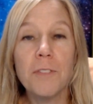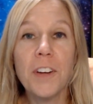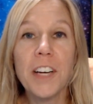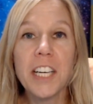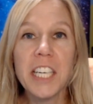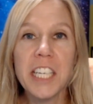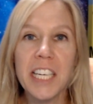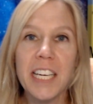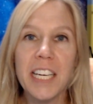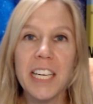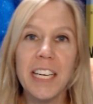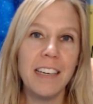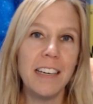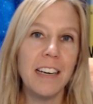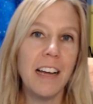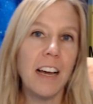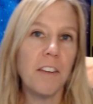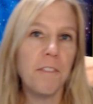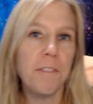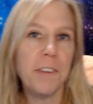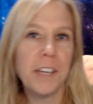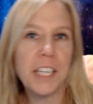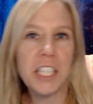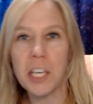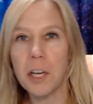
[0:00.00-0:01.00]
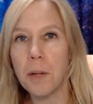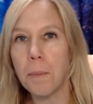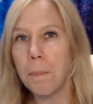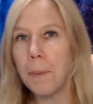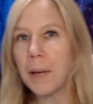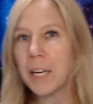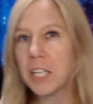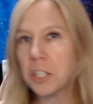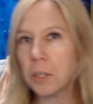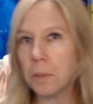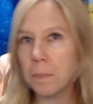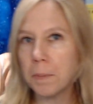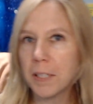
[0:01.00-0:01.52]
fiction and nonfiction and
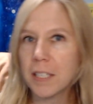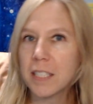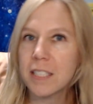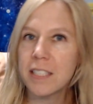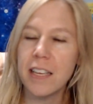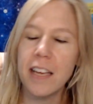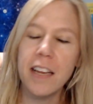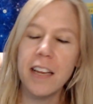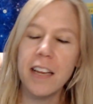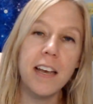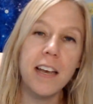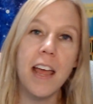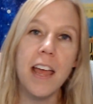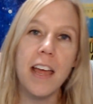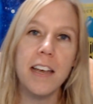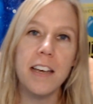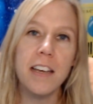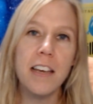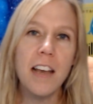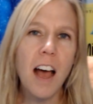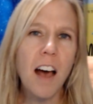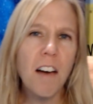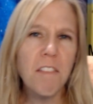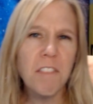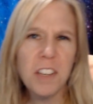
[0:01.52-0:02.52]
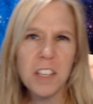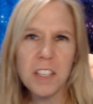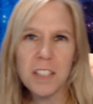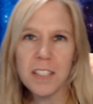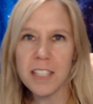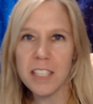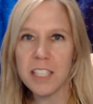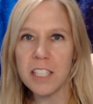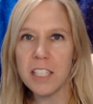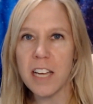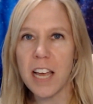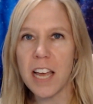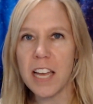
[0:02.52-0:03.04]
picture books and
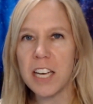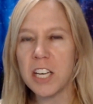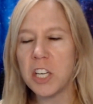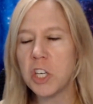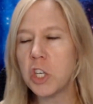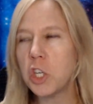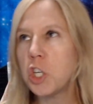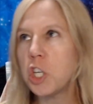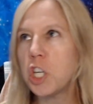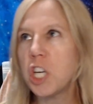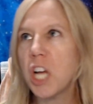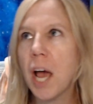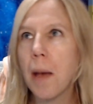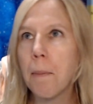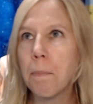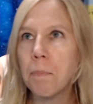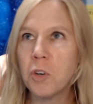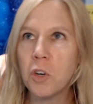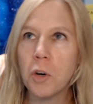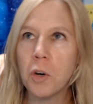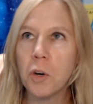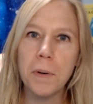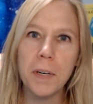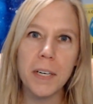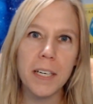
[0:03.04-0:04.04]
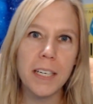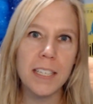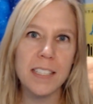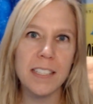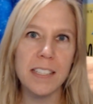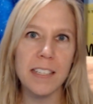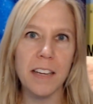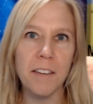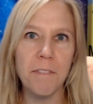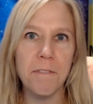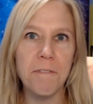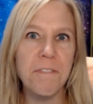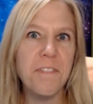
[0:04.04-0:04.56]
novels and chapter
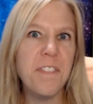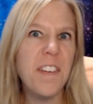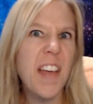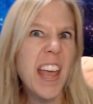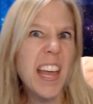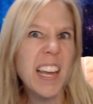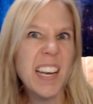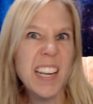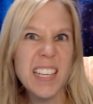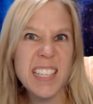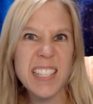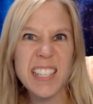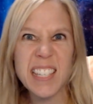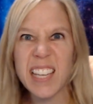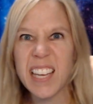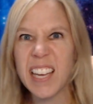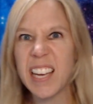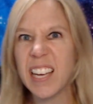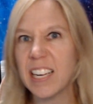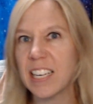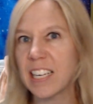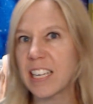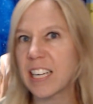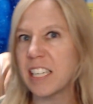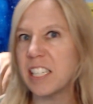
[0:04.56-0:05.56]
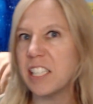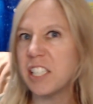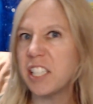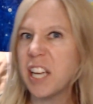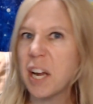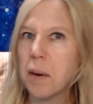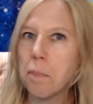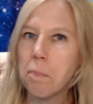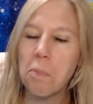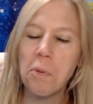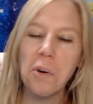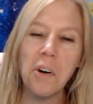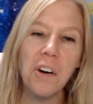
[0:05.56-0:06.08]
books and fantasy and
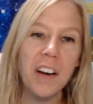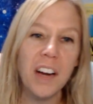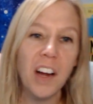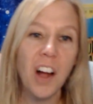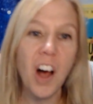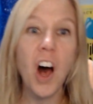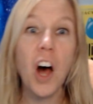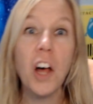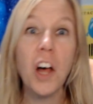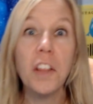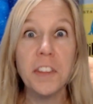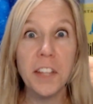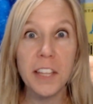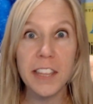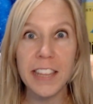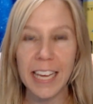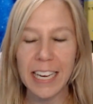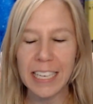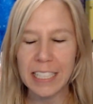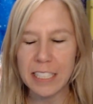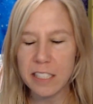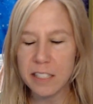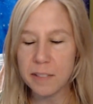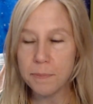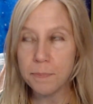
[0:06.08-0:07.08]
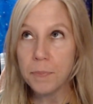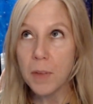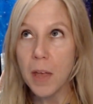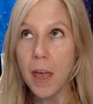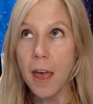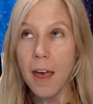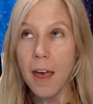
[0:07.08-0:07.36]
contemporary, all the things.